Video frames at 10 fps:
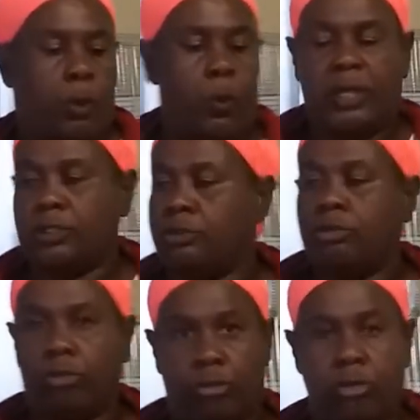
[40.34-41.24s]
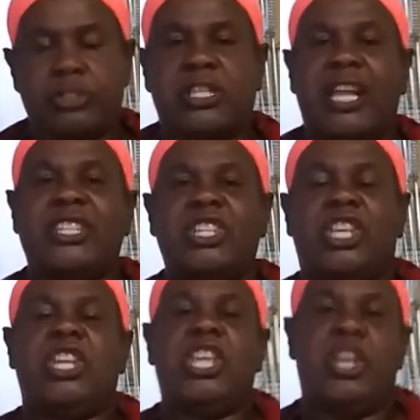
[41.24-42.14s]
We want to roast a
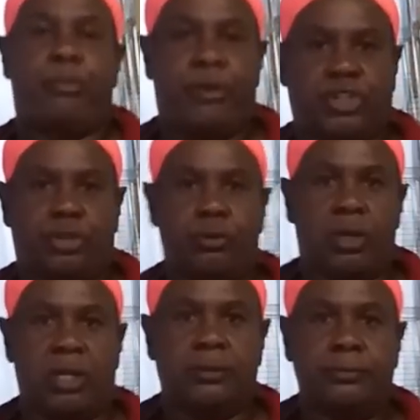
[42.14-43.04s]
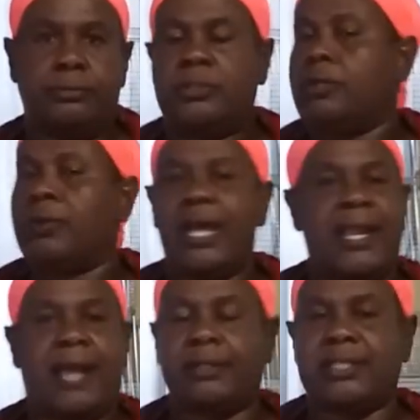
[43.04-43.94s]
chicken in a pressure cooker. You know that
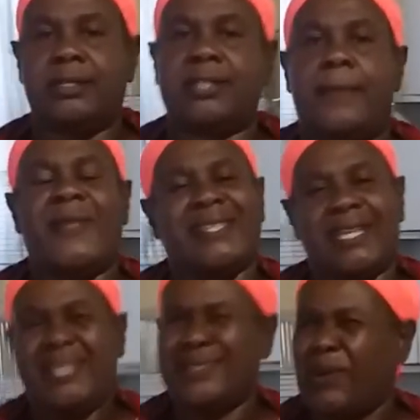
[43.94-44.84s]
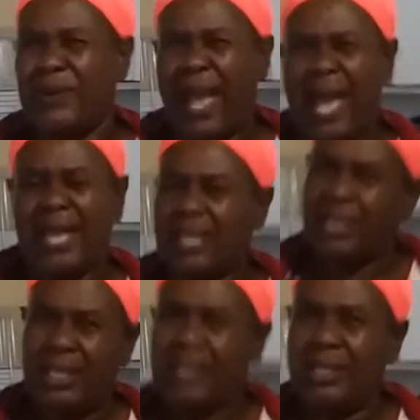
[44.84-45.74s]
not going to take the time. That's its own odd,
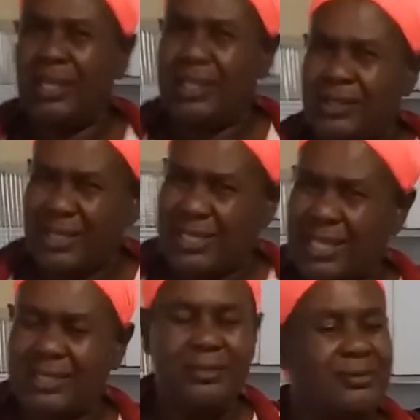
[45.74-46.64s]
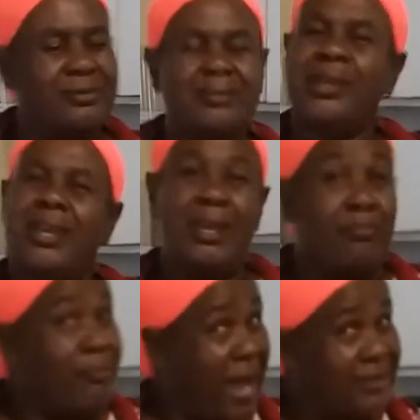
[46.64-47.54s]
does it? It
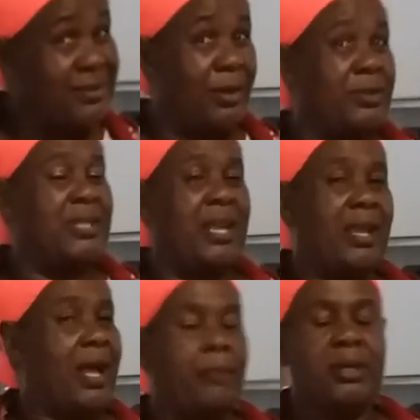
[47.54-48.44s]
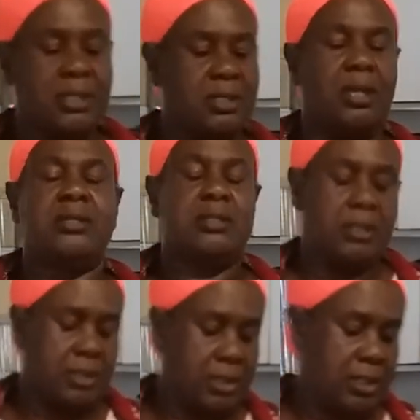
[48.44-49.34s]
might sound technical, but it's not. It's
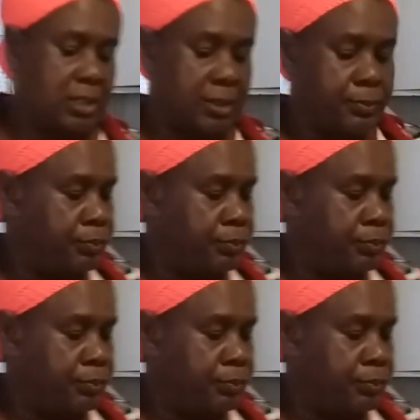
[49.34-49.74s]
just easy.